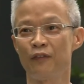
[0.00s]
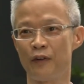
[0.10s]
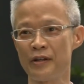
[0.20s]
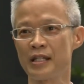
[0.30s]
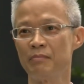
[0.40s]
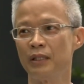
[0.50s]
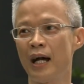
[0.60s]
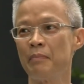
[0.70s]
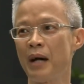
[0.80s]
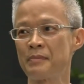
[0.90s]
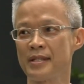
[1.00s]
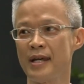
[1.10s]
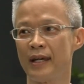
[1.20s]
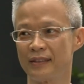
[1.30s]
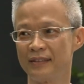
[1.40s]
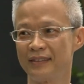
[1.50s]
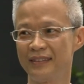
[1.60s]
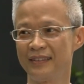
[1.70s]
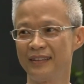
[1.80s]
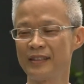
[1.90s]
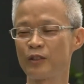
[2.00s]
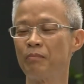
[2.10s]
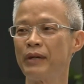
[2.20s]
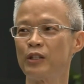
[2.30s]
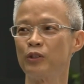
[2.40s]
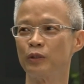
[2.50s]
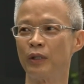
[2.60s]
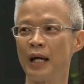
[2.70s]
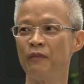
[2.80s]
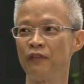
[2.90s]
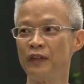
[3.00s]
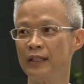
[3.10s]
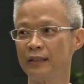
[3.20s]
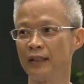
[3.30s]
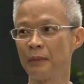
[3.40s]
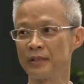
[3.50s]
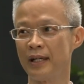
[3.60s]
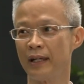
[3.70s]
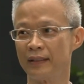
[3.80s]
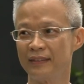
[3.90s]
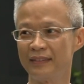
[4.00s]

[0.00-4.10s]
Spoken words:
for example, I'm upset, as compared to I'm feeling upset.